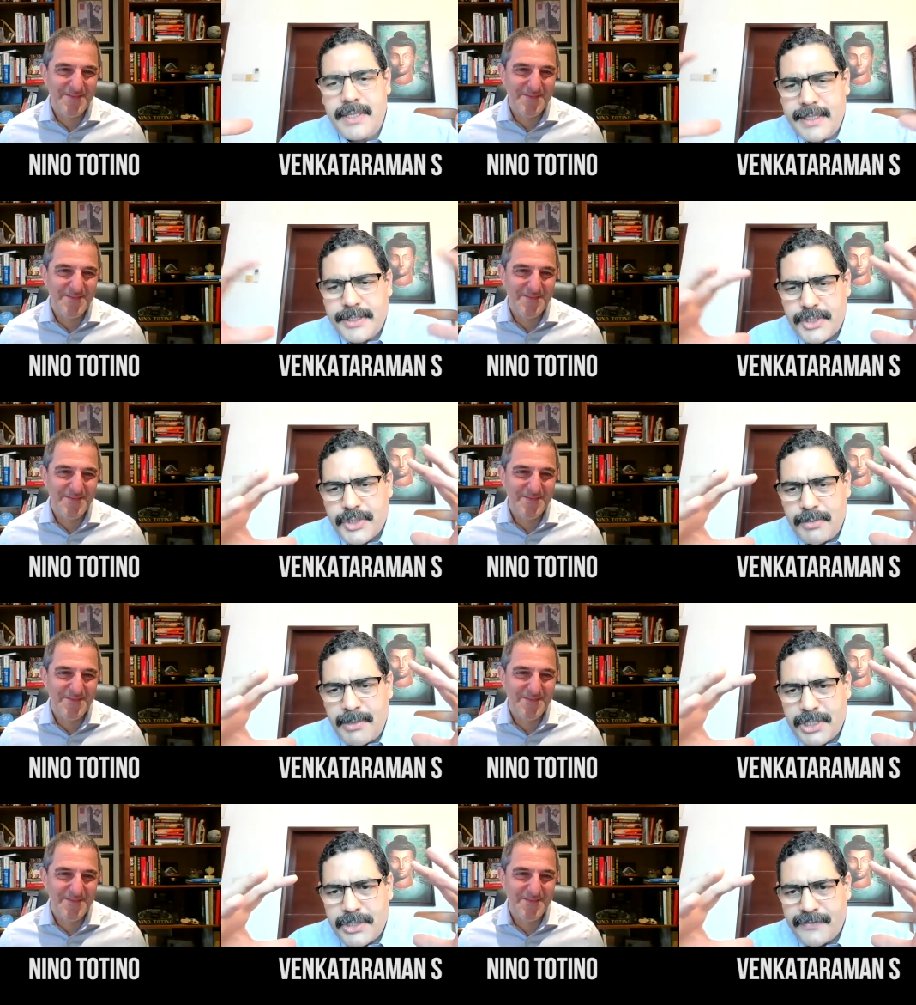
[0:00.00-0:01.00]
Speaker 1: there is so
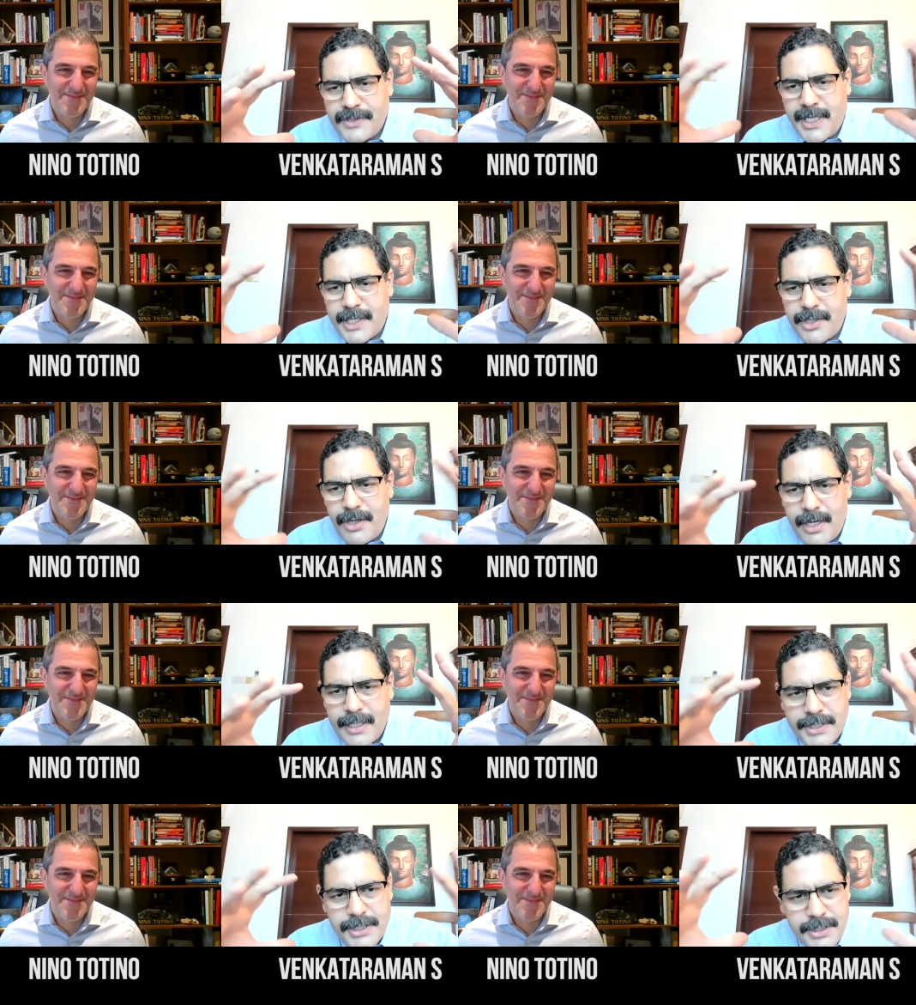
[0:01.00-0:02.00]
much of
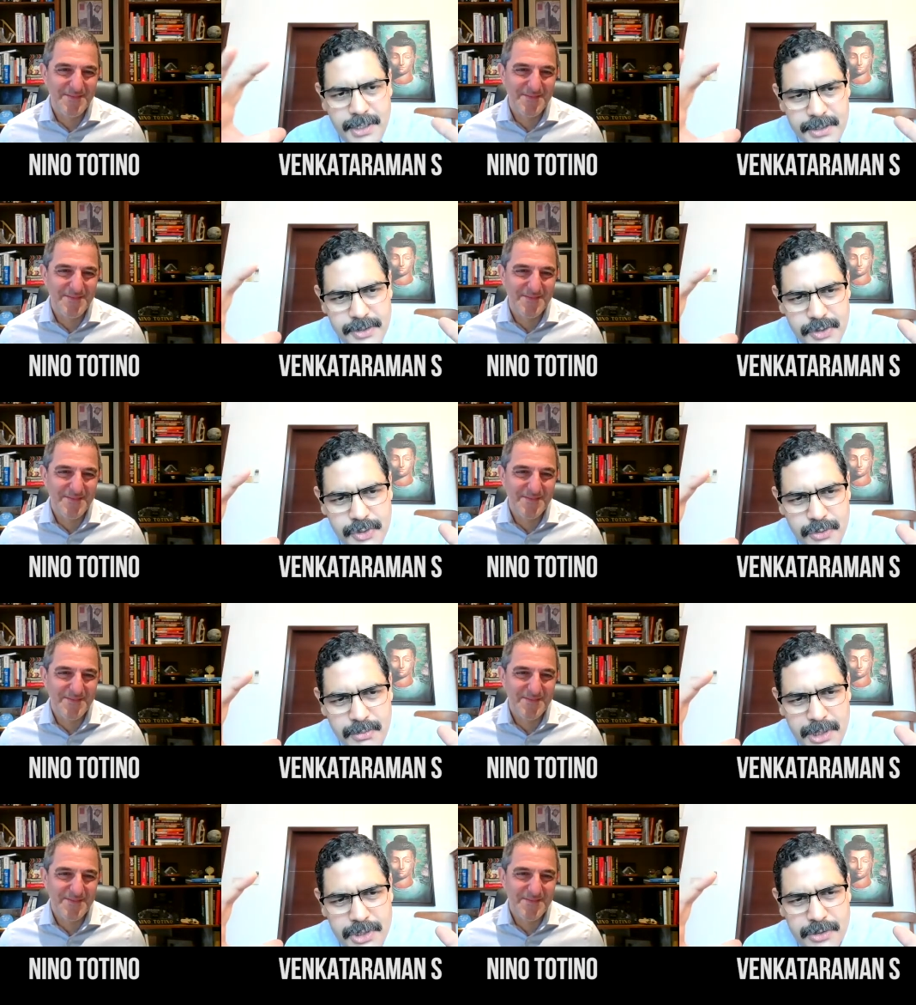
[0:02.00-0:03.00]
technology, there is so
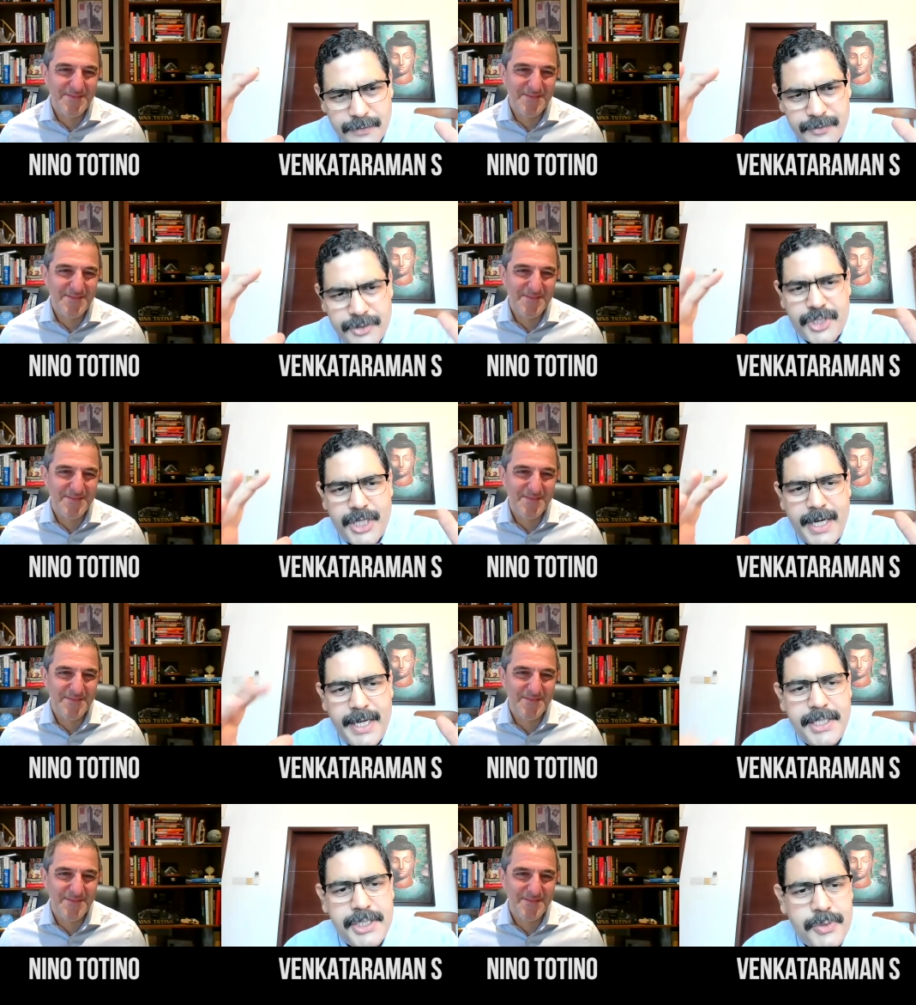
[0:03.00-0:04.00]
much of
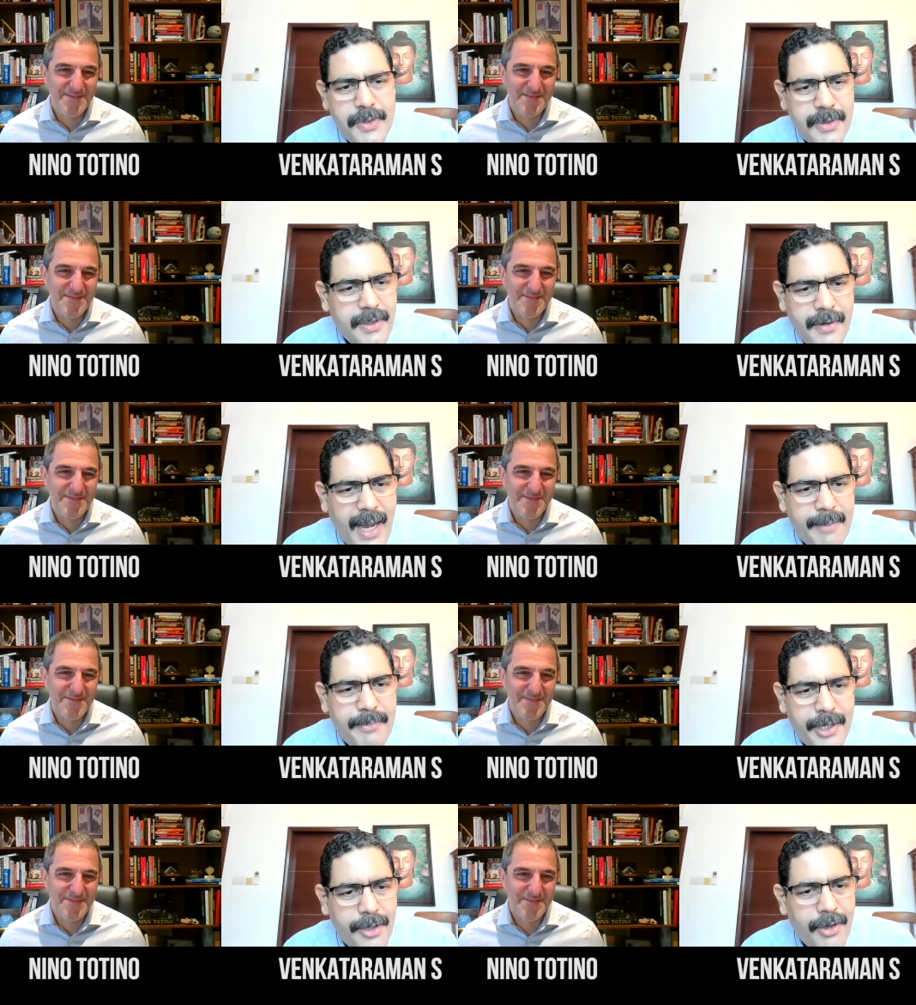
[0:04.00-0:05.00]
change
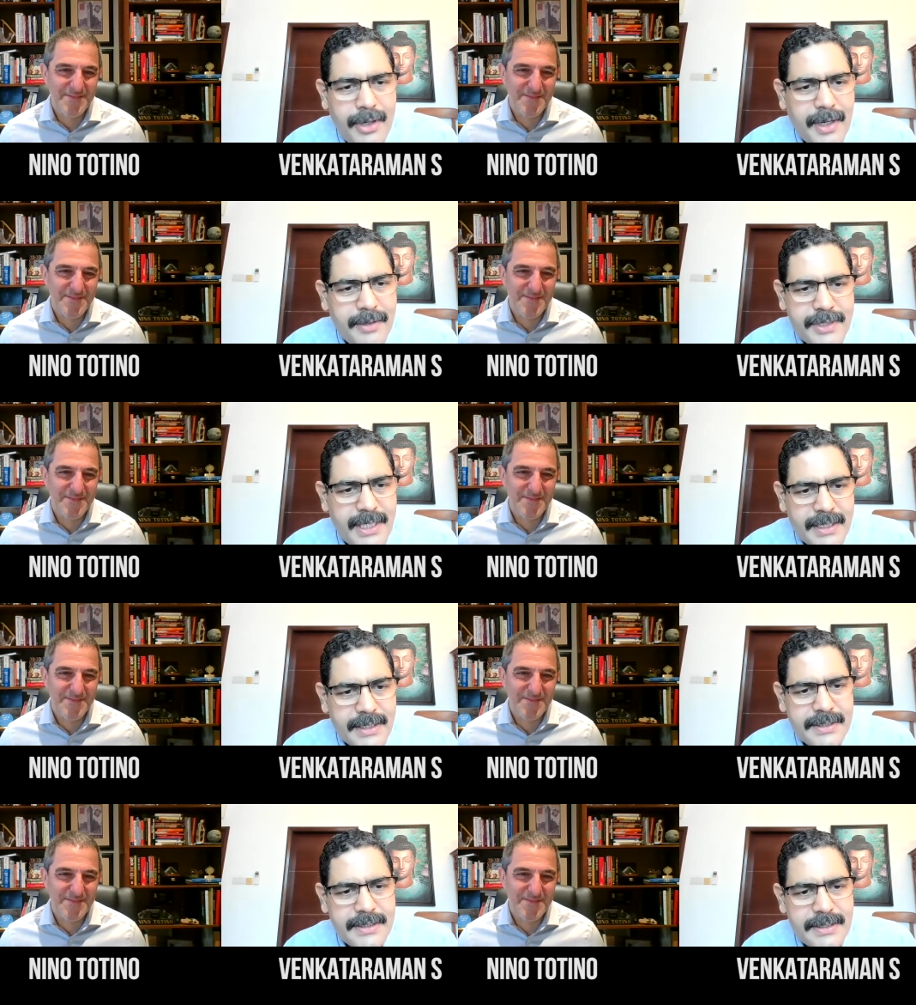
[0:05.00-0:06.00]
happening all around
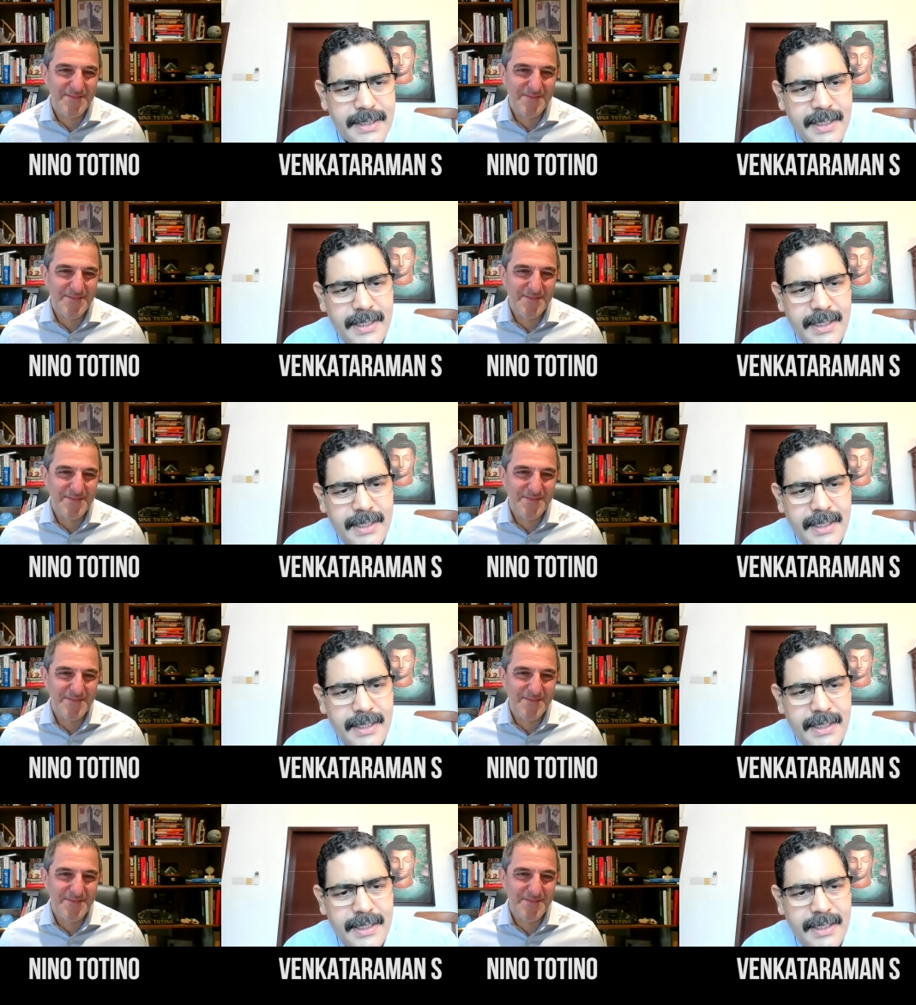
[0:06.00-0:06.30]
us,